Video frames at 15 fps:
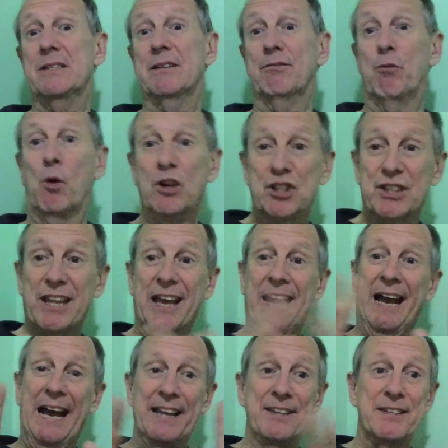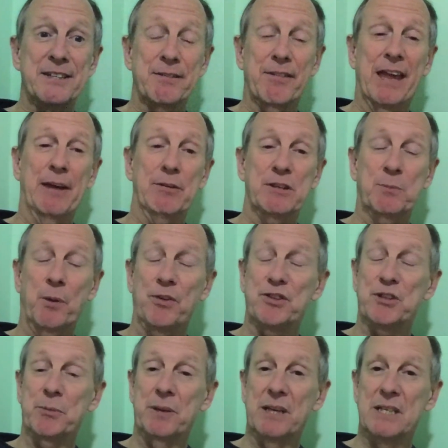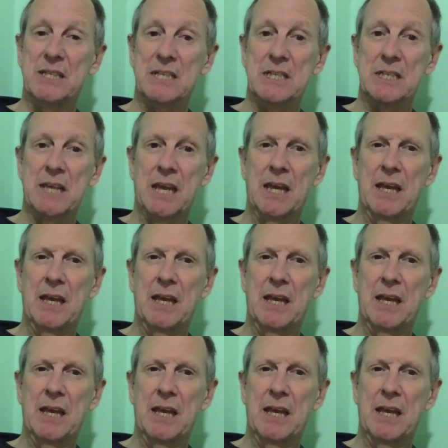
have washed their hands of their responsibilities,